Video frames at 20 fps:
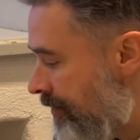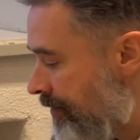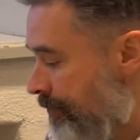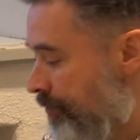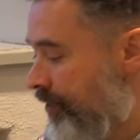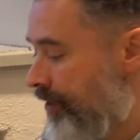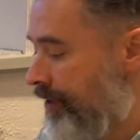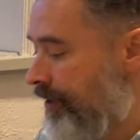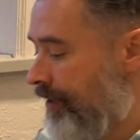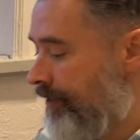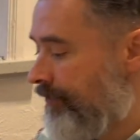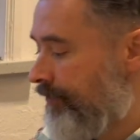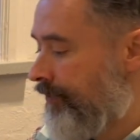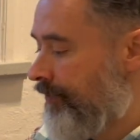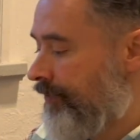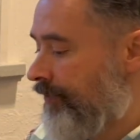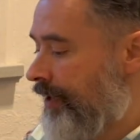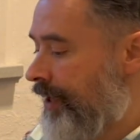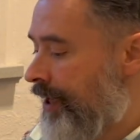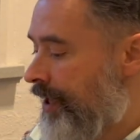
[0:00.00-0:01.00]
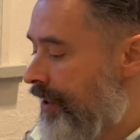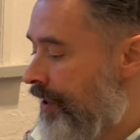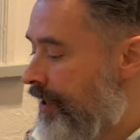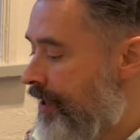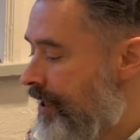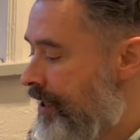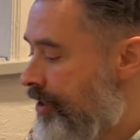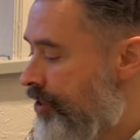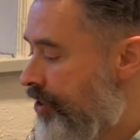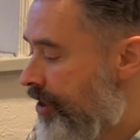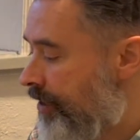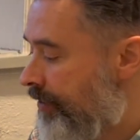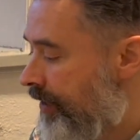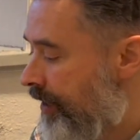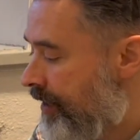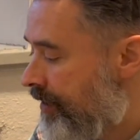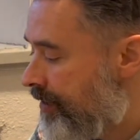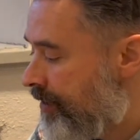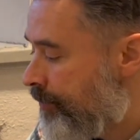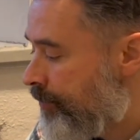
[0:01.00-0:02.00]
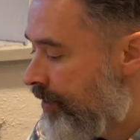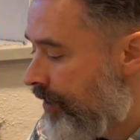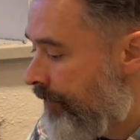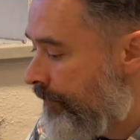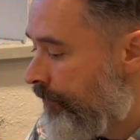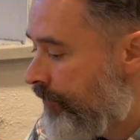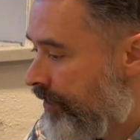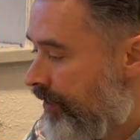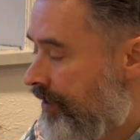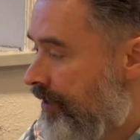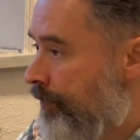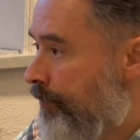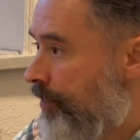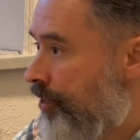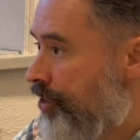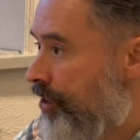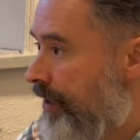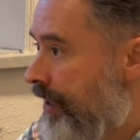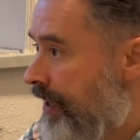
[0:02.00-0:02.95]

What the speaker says: some stuff, and then he generated some stuff with the temperature